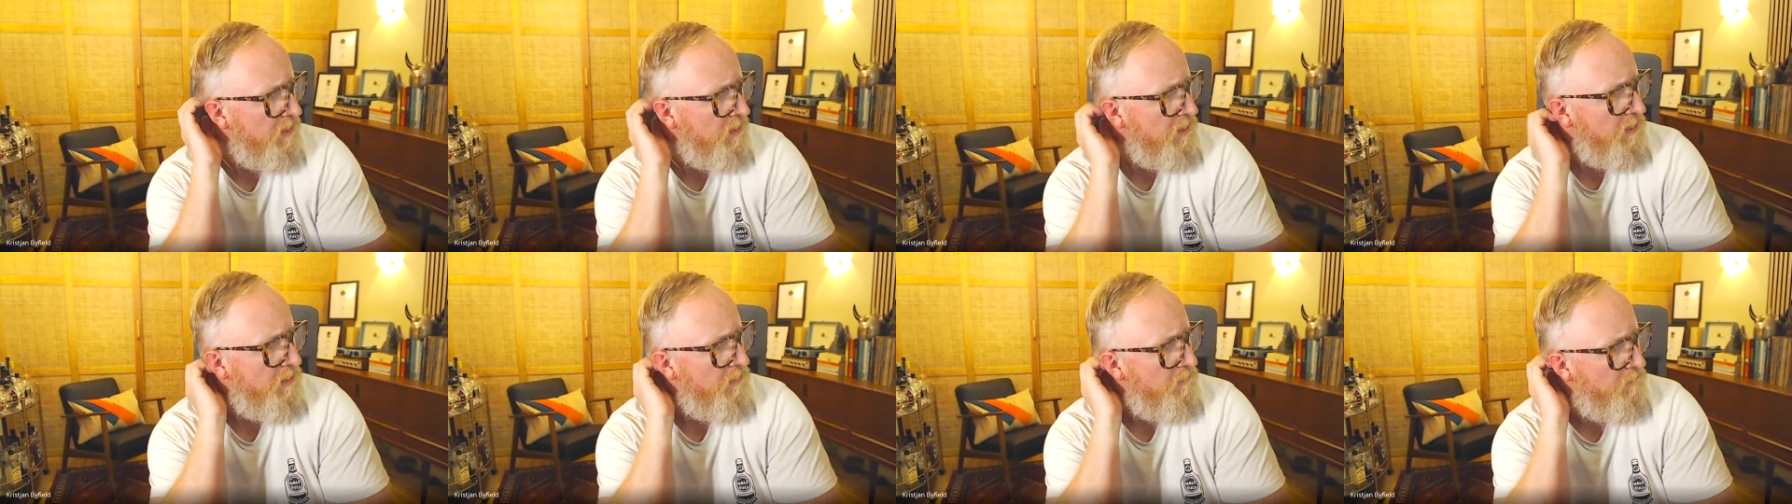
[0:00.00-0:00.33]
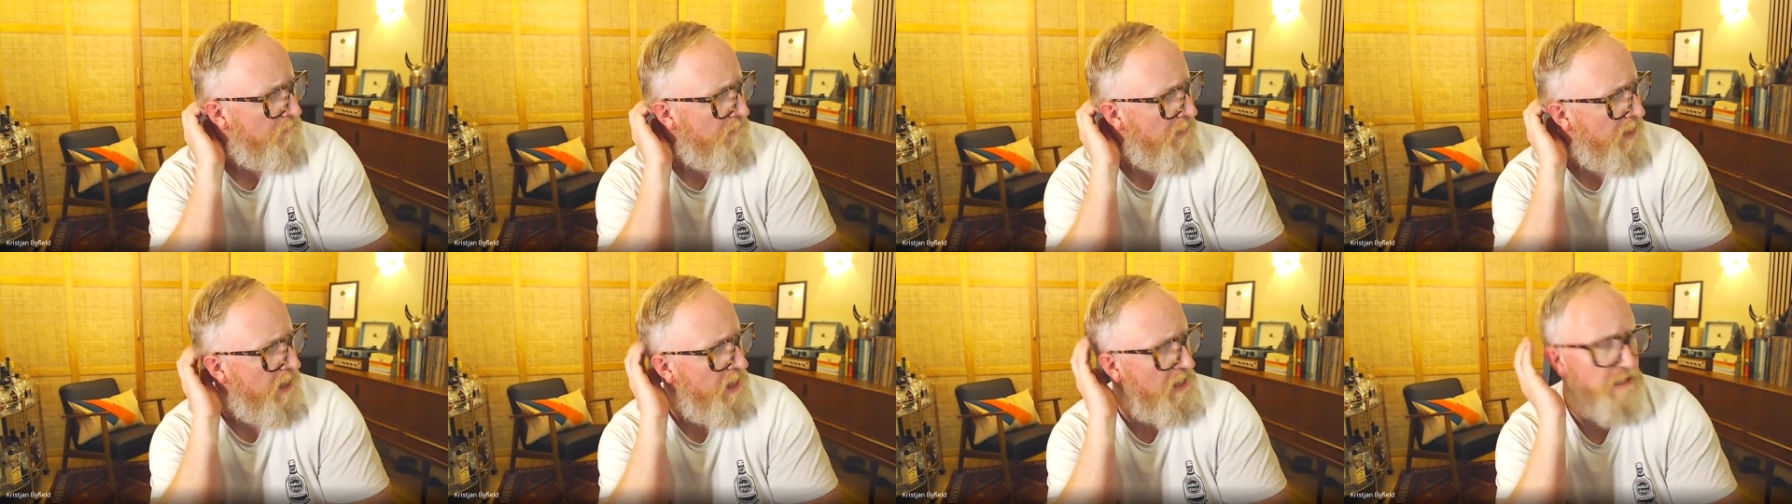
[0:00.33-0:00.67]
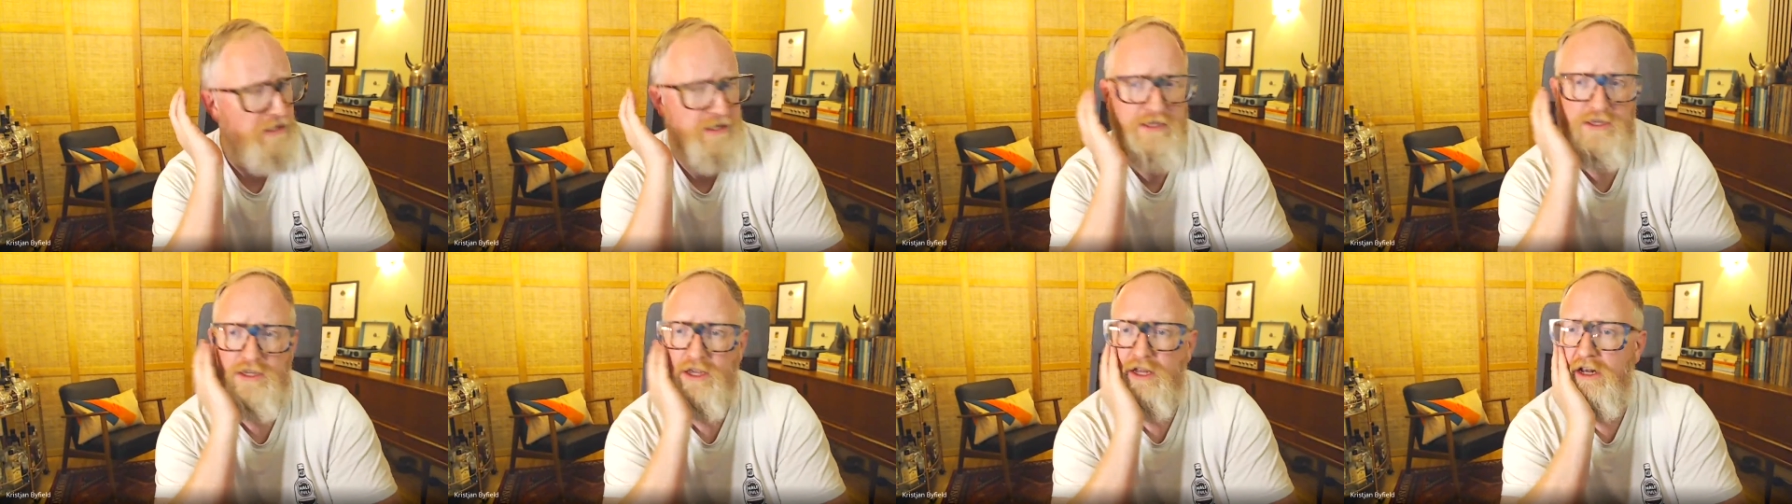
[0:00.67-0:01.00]
for
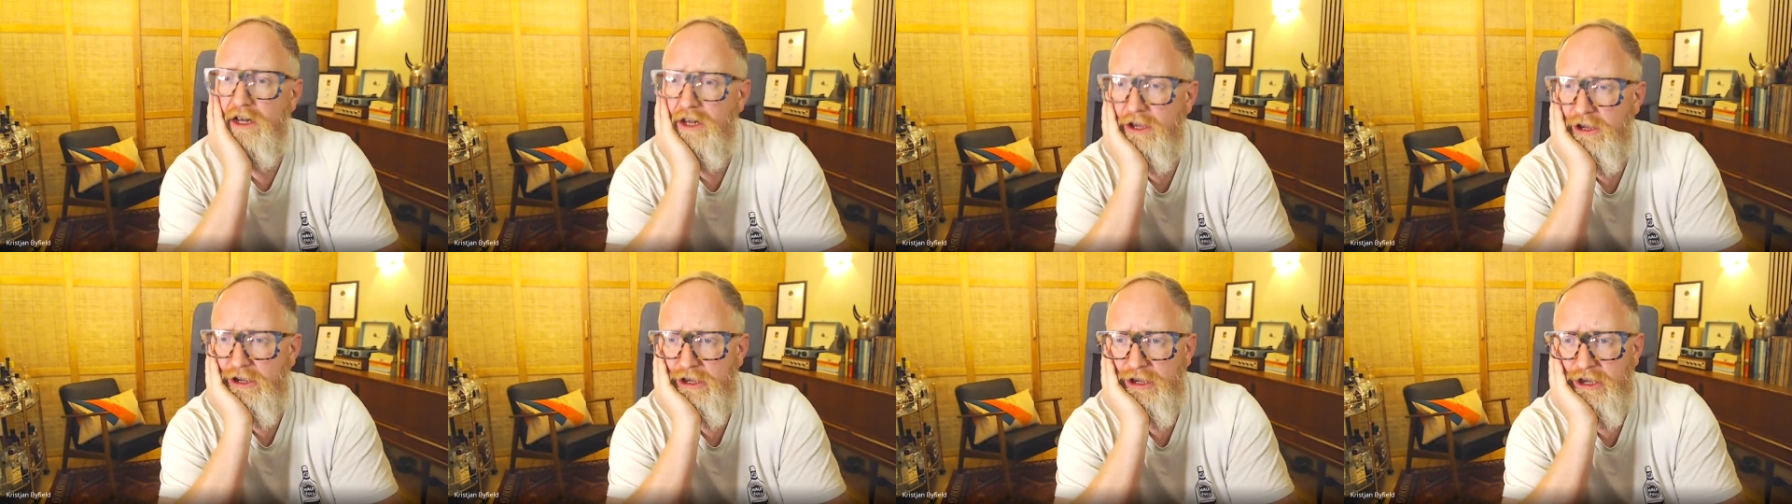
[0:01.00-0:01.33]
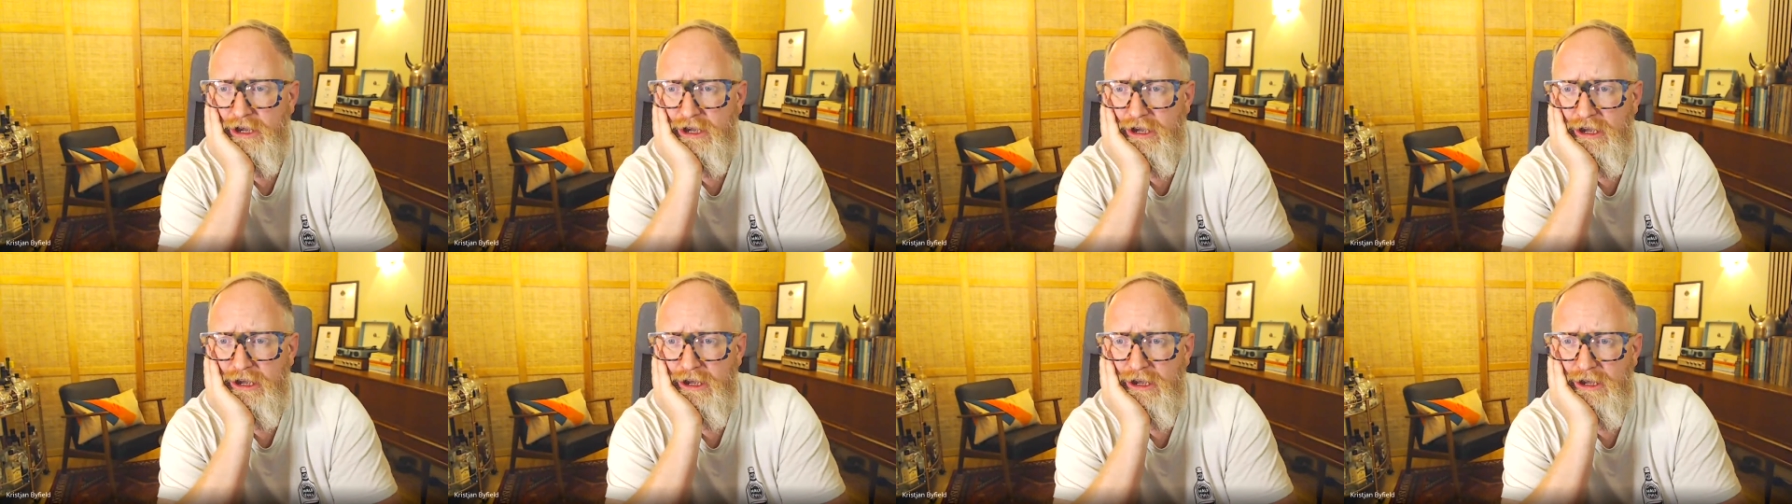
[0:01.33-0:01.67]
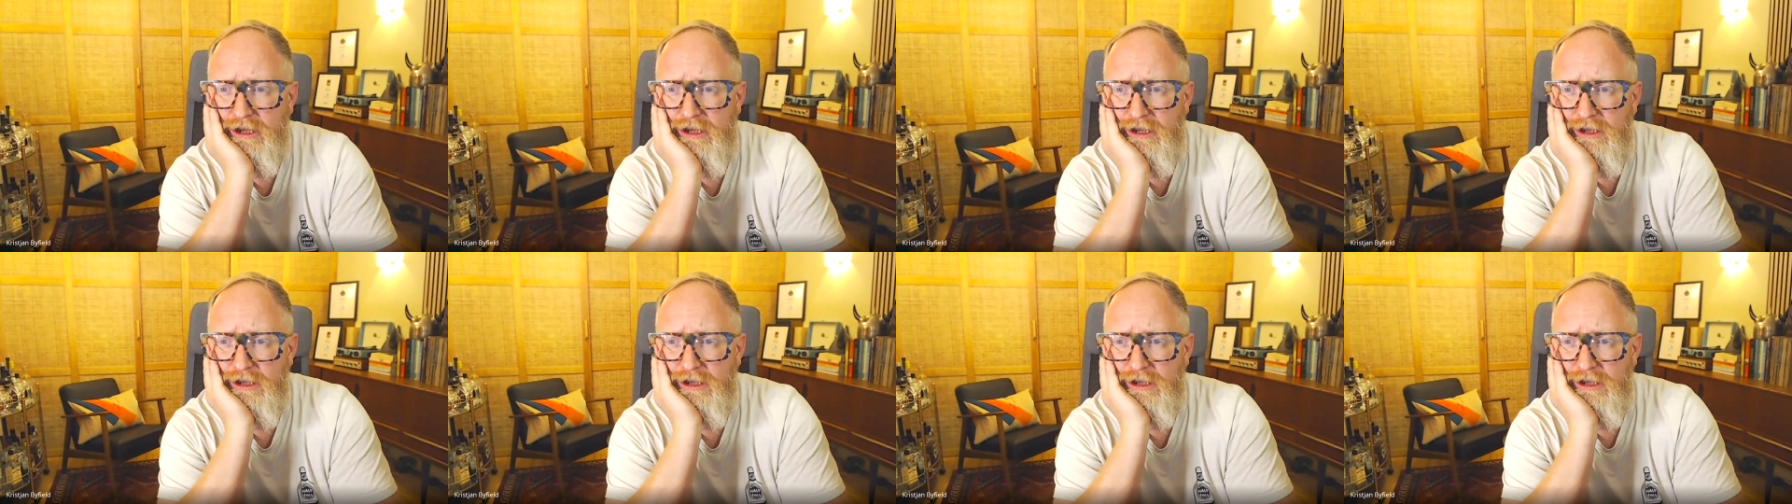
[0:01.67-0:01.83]
us to look at